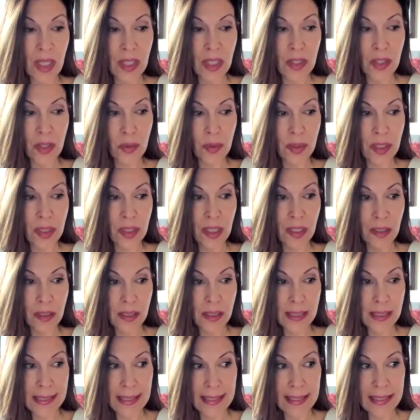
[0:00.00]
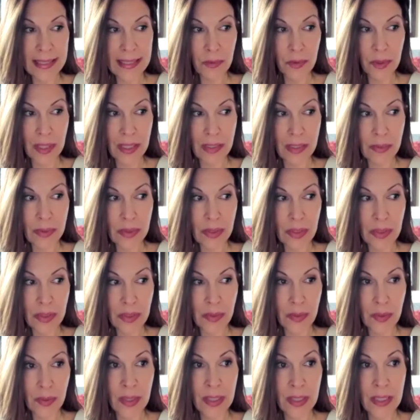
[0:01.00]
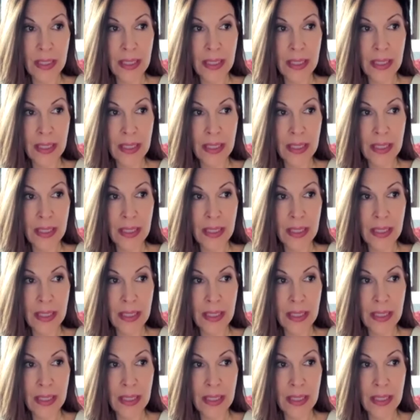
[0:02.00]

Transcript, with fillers: to another state where I will do